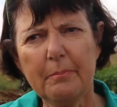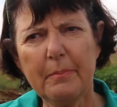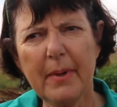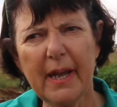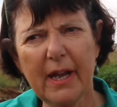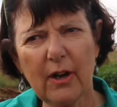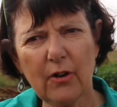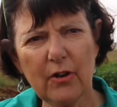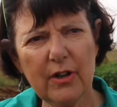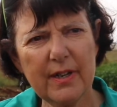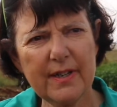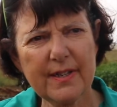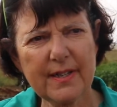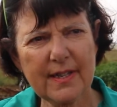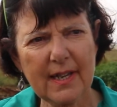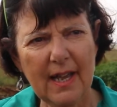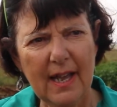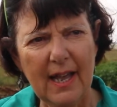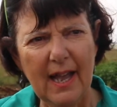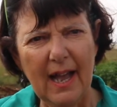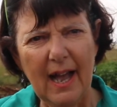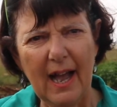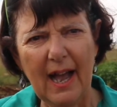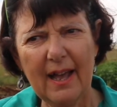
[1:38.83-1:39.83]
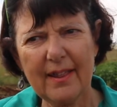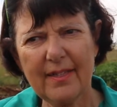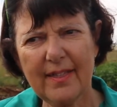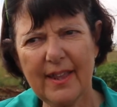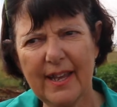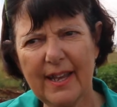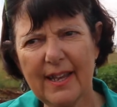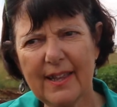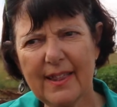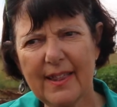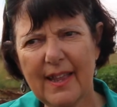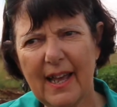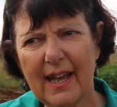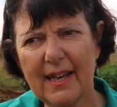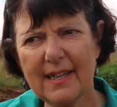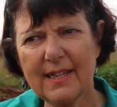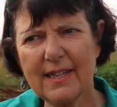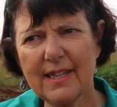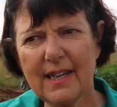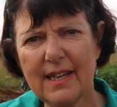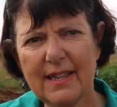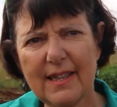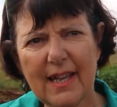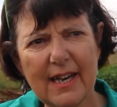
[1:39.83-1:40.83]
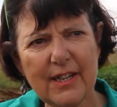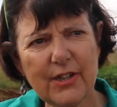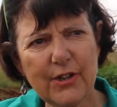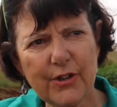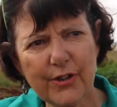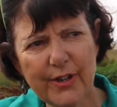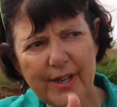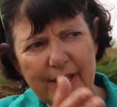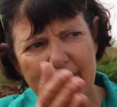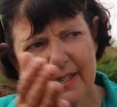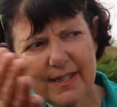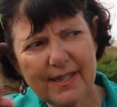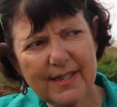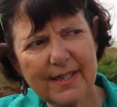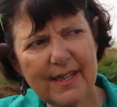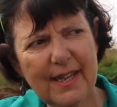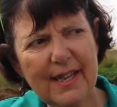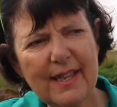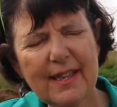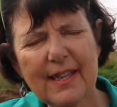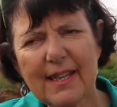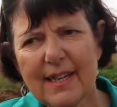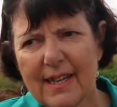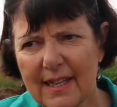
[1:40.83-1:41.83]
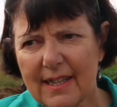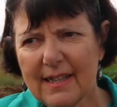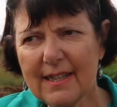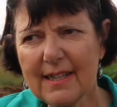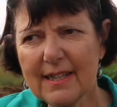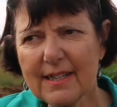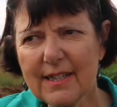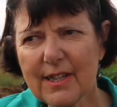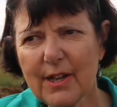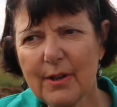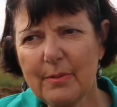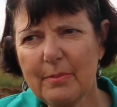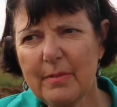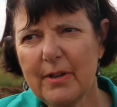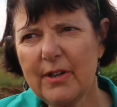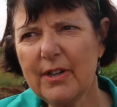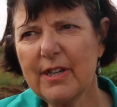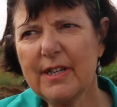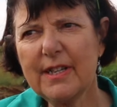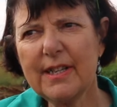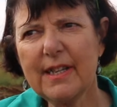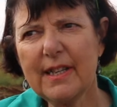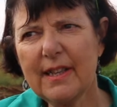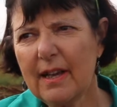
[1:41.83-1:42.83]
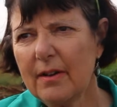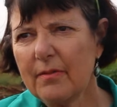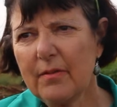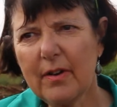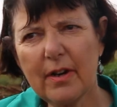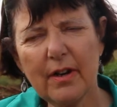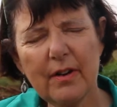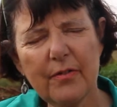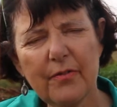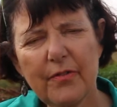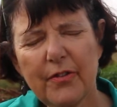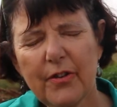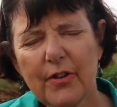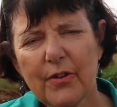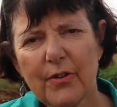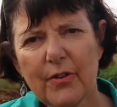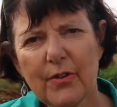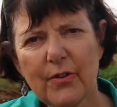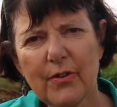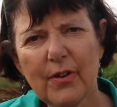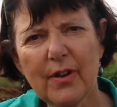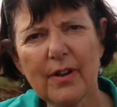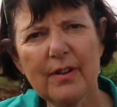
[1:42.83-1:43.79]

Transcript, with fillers: Because I think that, that you can see that in this community there are very few